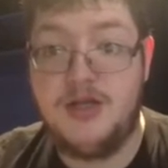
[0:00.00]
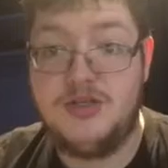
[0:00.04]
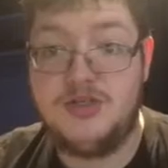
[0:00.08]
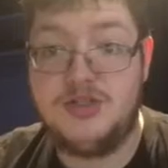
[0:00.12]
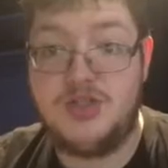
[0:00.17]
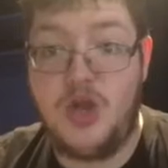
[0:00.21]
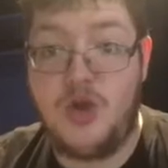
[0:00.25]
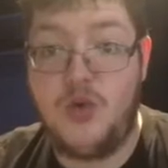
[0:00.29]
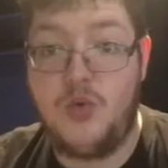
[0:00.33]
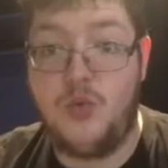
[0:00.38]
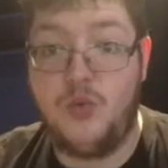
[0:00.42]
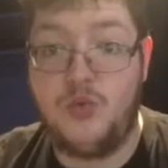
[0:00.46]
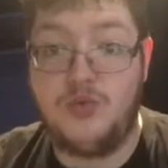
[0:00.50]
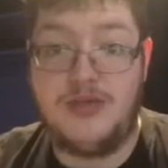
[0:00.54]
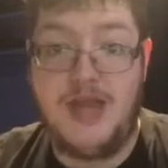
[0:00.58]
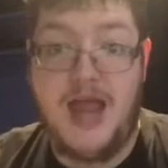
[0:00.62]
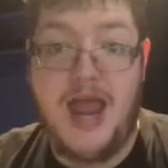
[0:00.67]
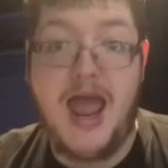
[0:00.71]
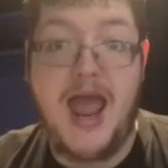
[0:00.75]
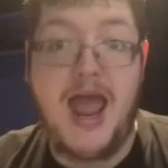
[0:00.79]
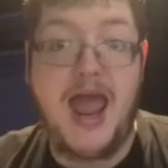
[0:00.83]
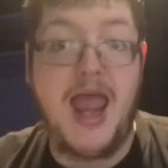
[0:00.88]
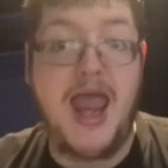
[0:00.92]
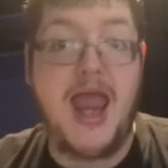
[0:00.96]
So,
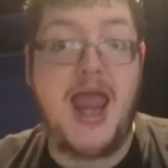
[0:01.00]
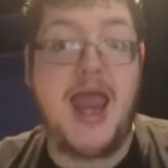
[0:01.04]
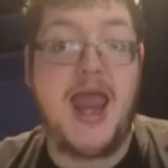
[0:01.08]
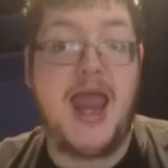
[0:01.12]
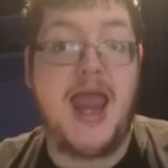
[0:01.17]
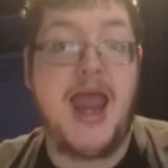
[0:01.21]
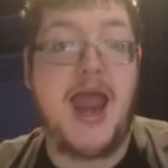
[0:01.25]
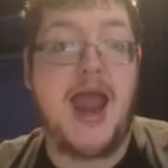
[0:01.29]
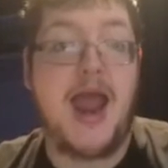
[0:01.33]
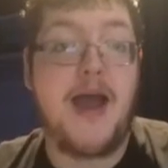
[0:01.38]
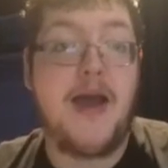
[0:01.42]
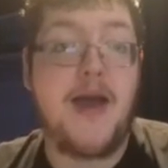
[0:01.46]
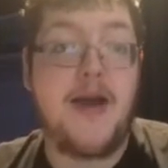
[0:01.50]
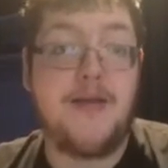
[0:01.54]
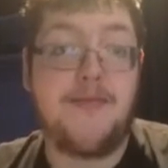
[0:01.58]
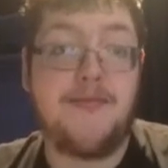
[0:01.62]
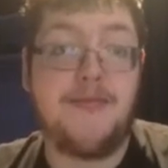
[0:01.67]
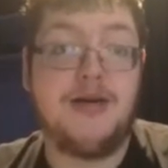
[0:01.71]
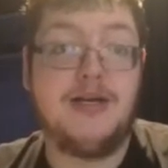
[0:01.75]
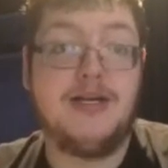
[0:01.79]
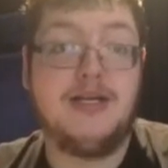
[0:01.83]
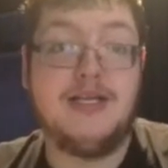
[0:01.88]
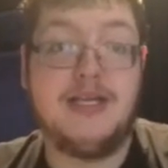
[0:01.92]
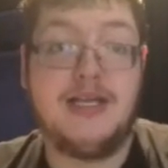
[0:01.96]

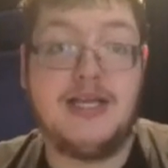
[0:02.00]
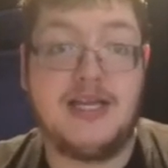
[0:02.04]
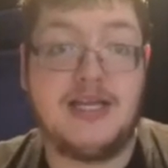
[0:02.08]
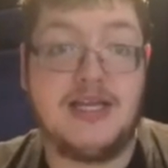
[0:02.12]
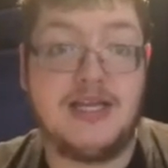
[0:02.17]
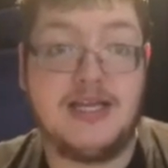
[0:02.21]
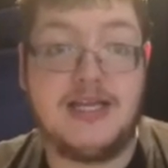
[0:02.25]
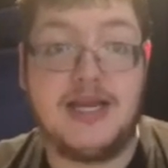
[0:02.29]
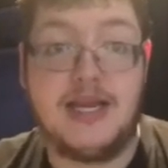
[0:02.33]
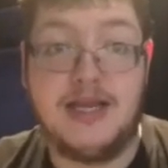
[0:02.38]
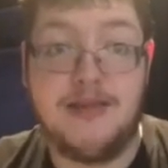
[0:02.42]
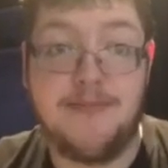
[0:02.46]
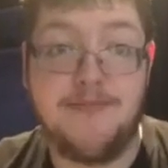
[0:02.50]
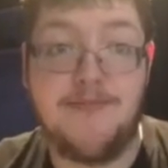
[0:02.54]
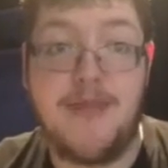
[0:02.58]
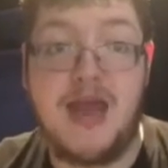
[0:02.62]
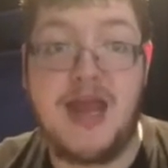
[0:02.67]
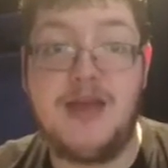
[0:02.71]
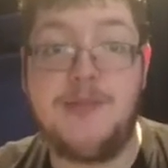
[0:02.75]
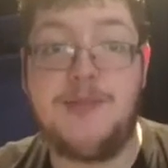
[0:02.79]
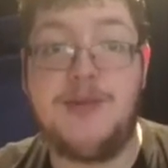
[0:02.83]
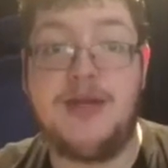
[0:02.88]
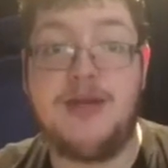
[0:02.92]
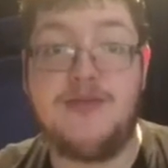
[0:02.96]
damn. It
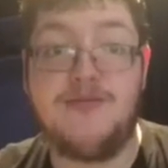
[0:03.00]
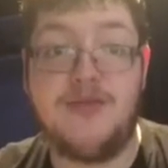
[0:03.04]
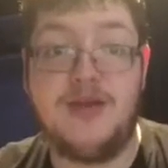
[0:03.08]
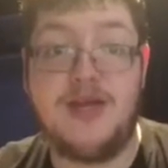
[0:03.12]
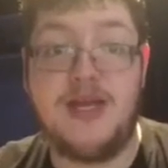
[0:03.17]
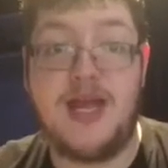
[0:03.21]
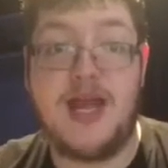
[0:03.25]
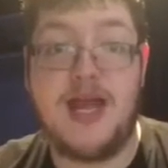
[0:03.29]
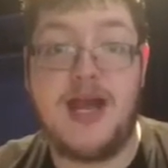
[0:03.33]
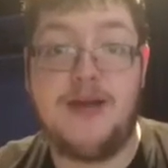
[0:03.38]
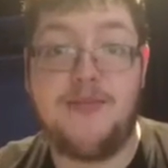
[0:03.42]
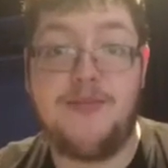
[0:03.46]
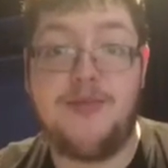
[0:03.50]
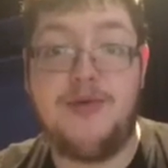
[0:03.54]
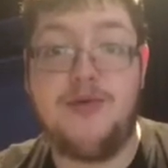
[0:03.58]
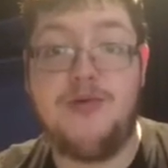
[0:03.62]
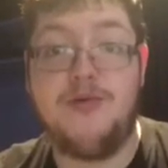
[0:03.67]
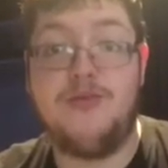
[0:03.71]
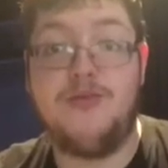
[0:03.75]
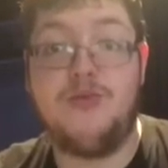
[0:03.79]
may be in rehab.